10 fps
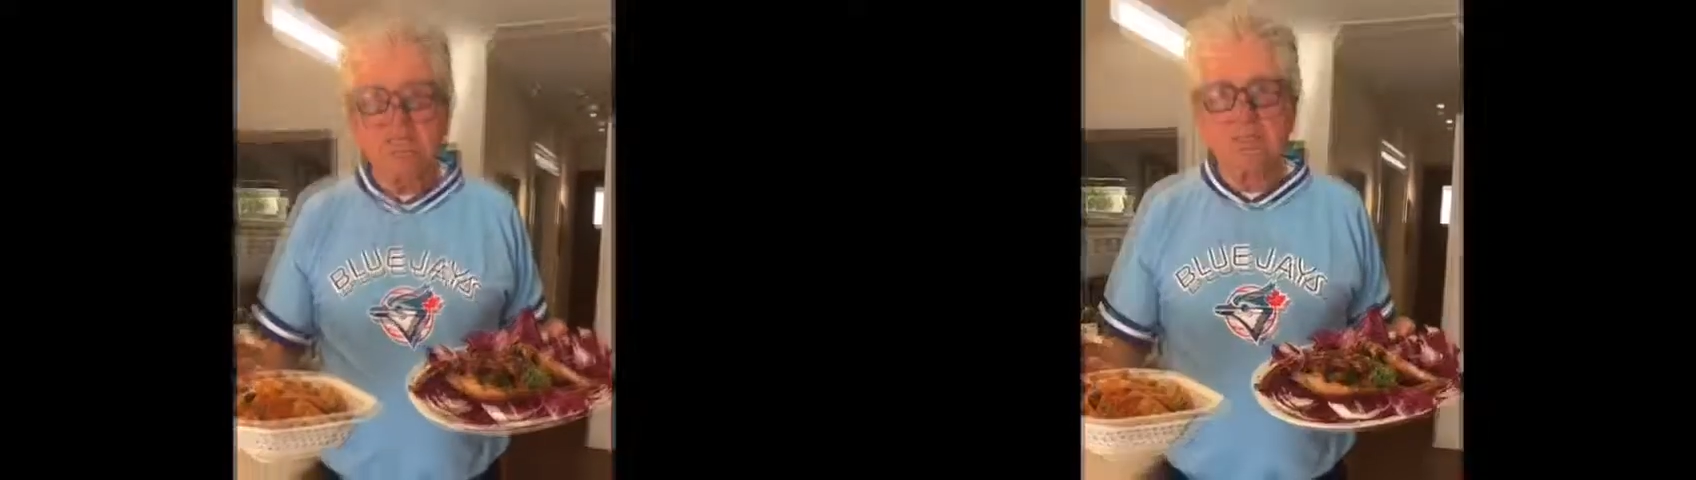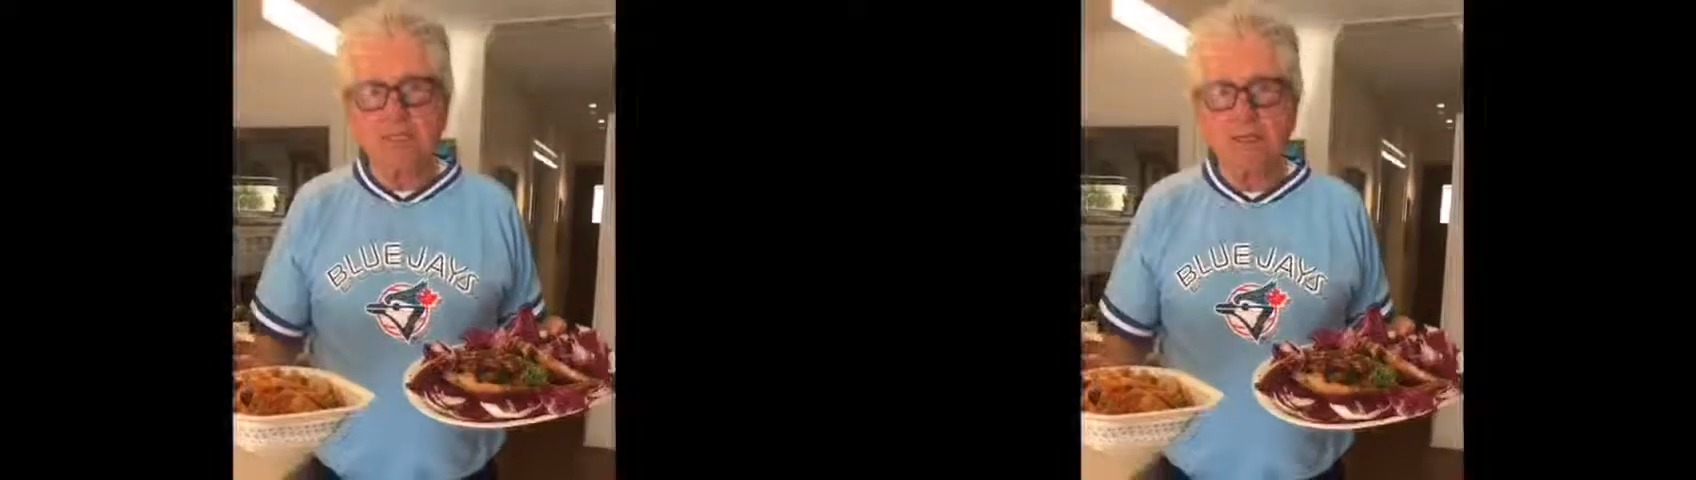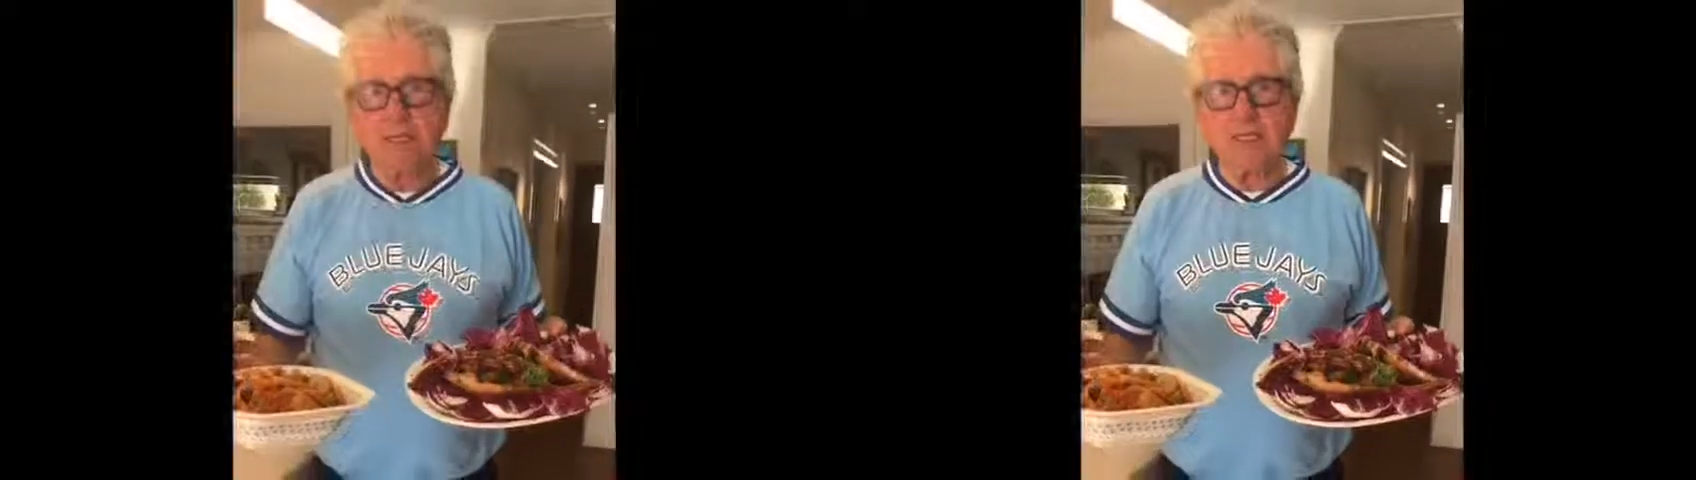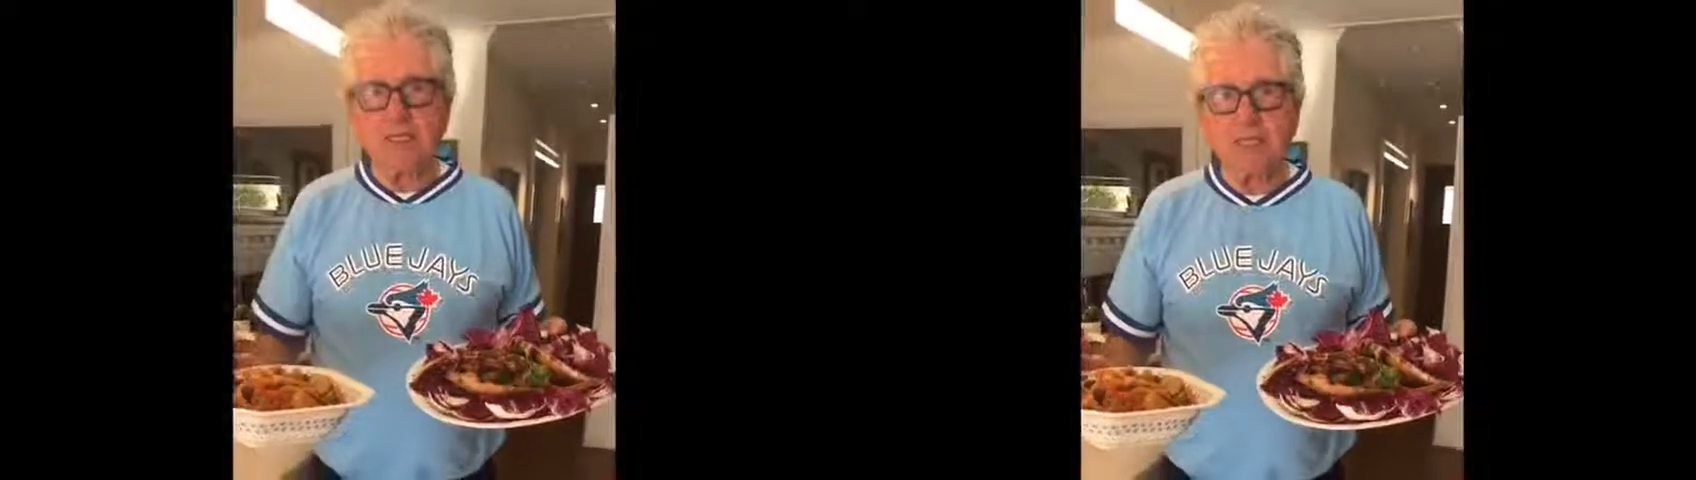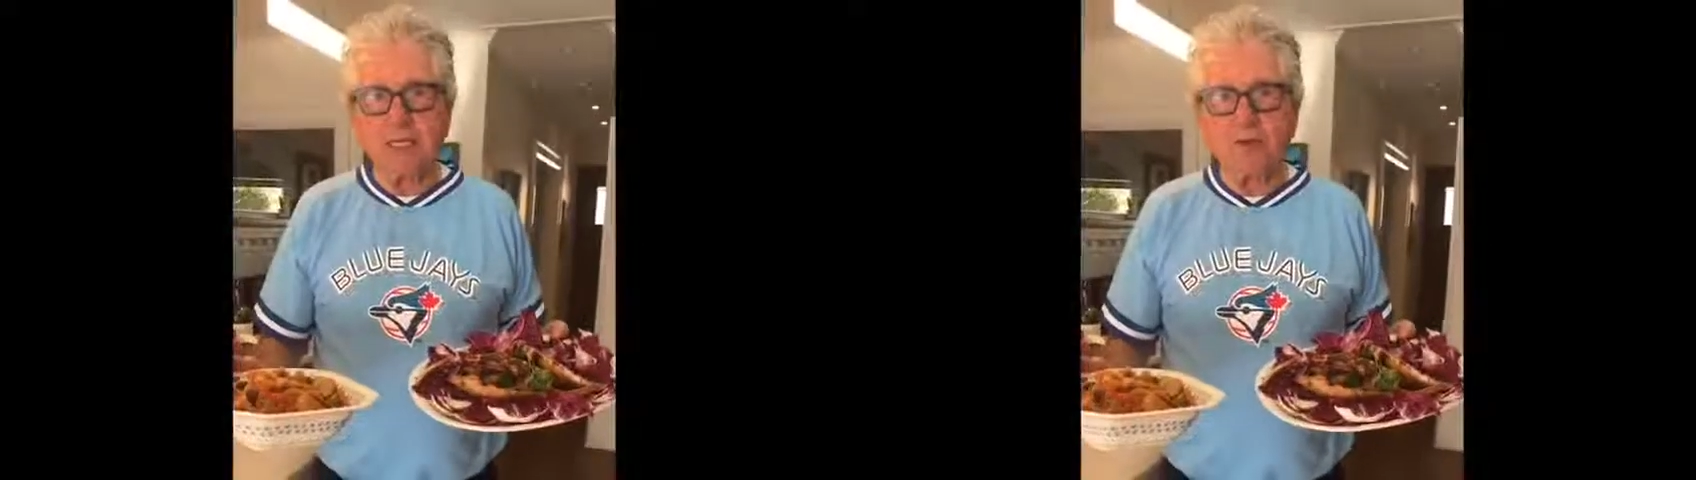trying
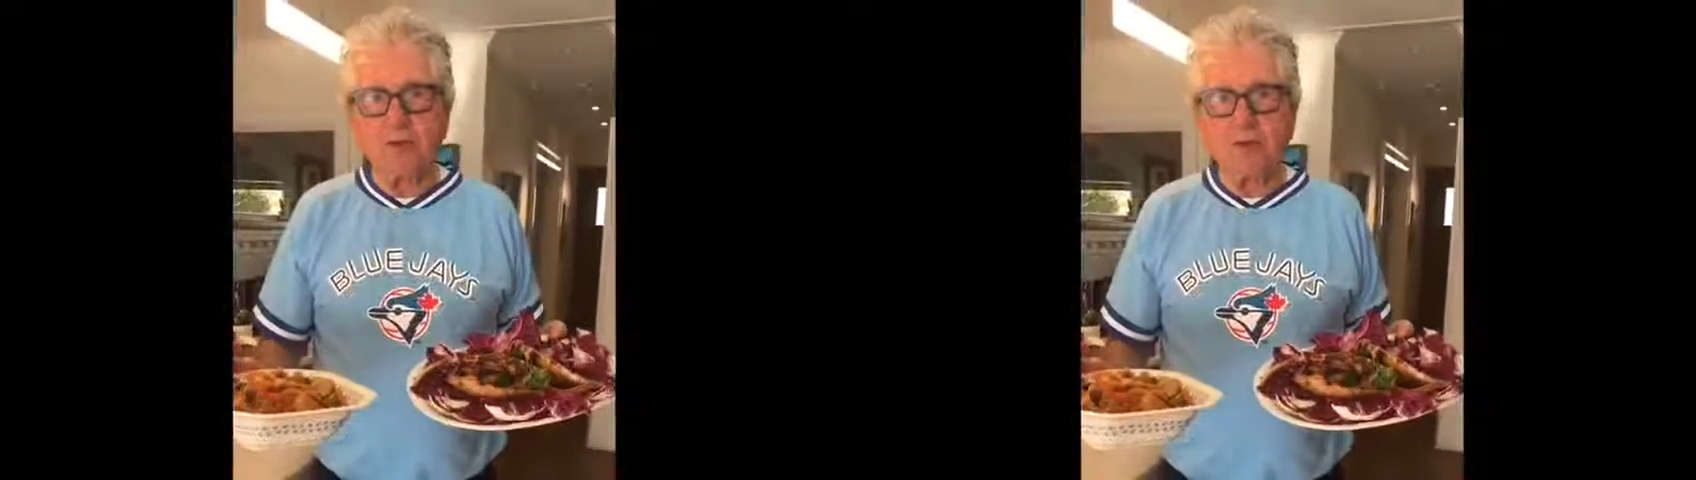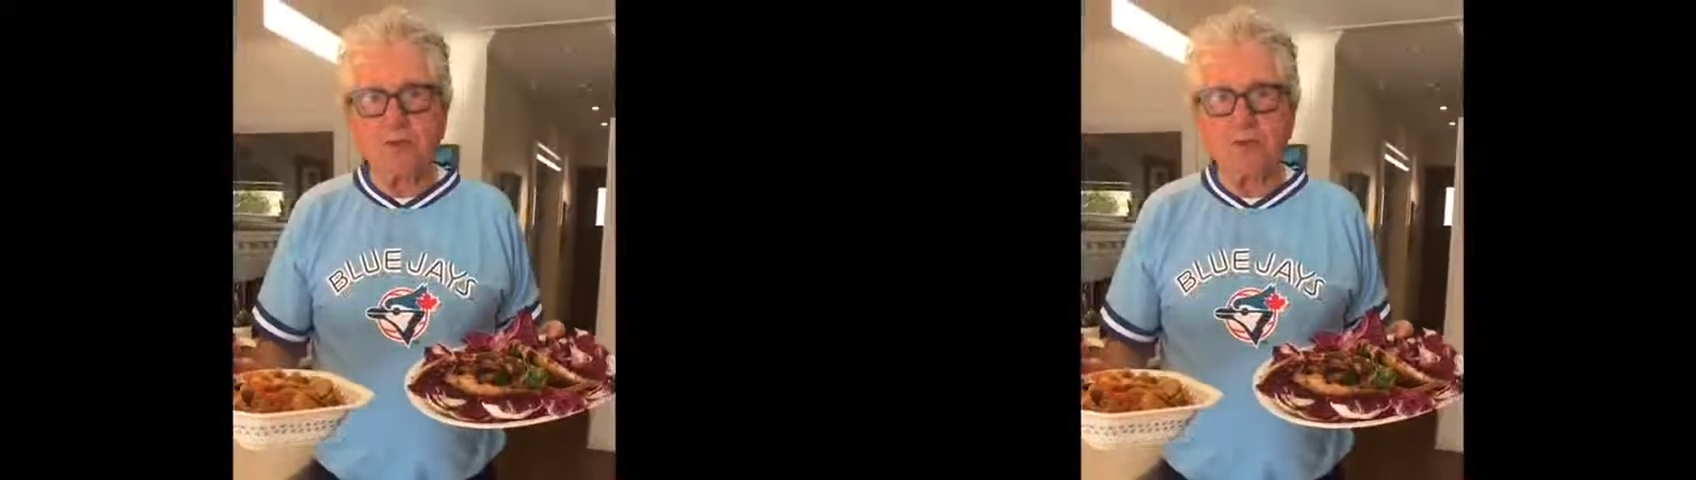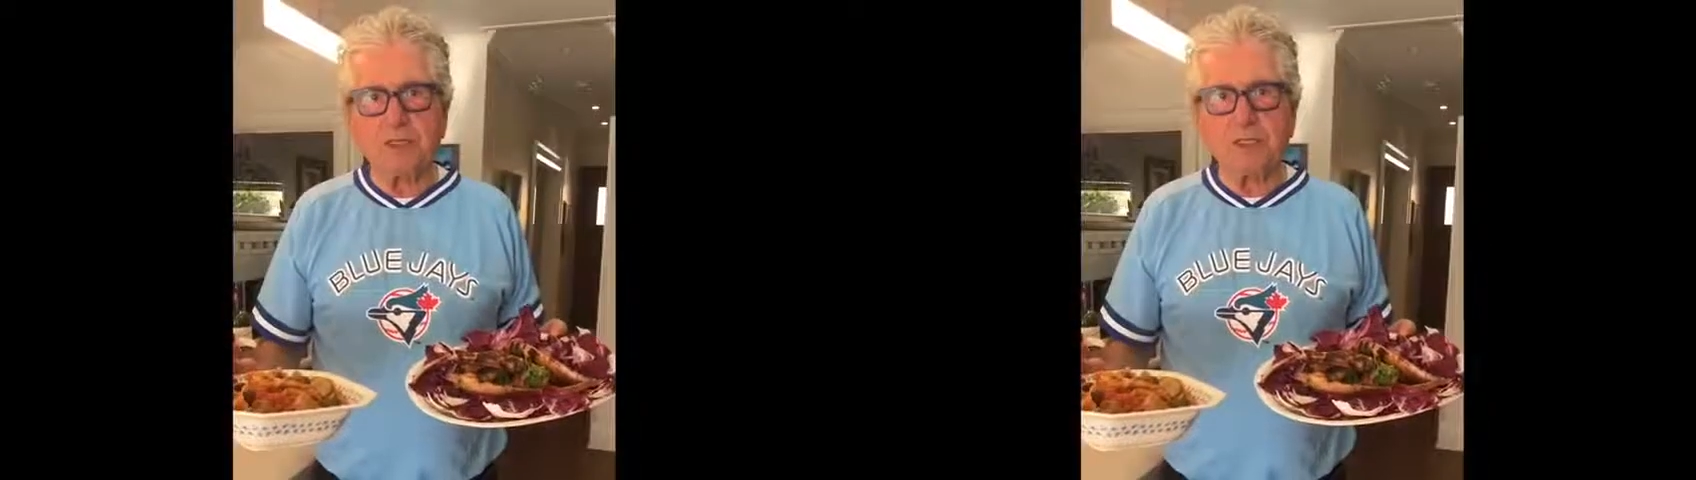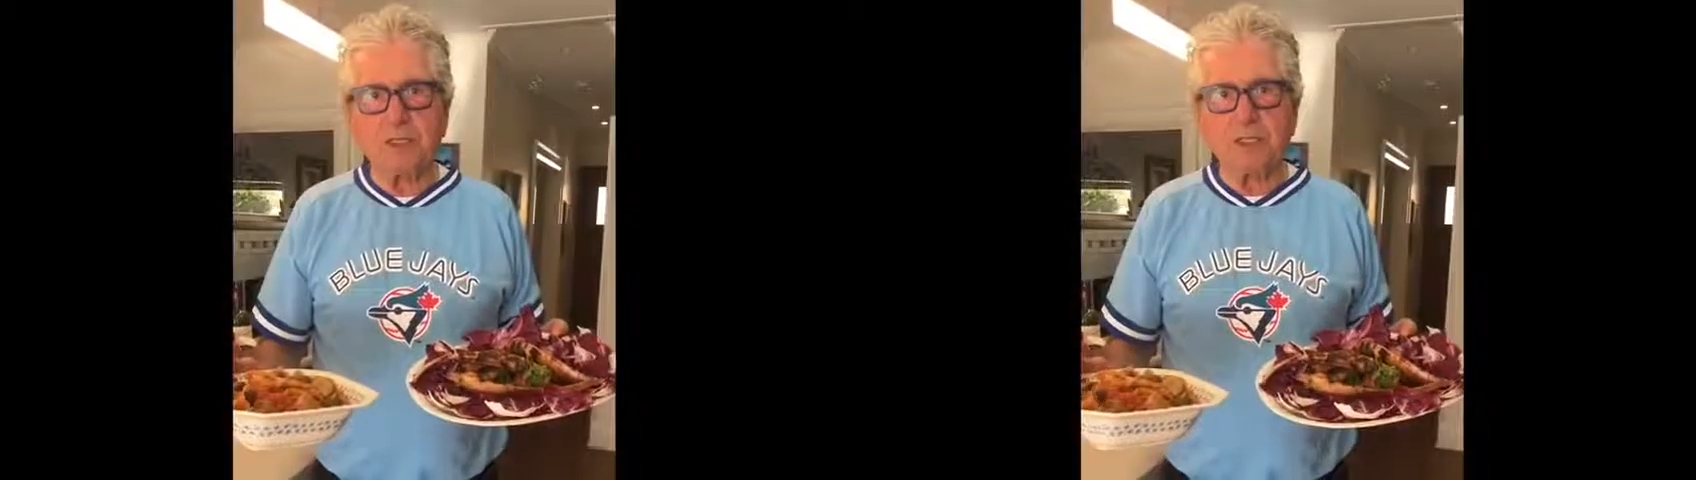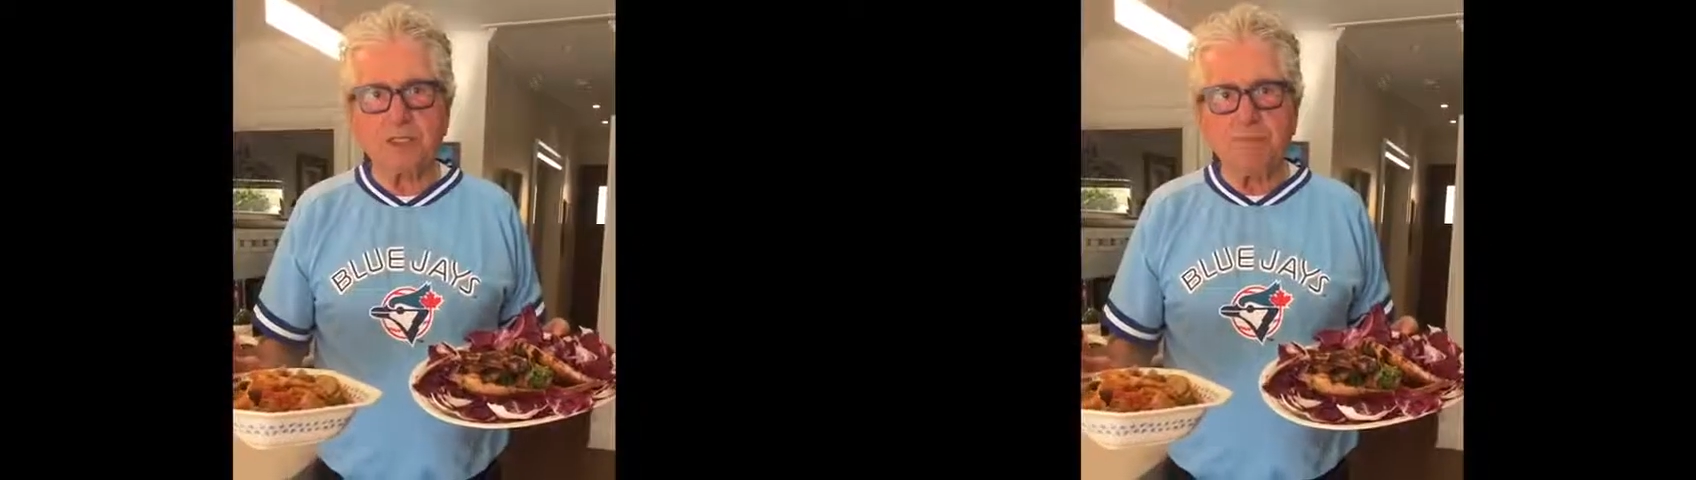to keep an old
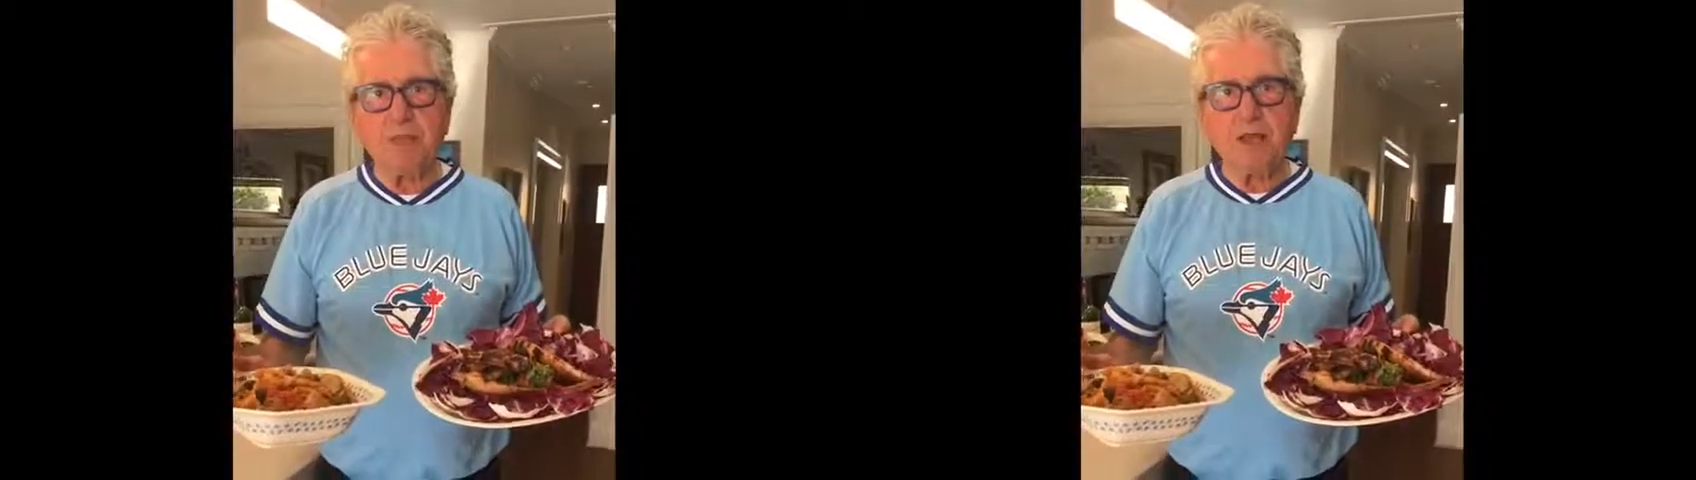tradition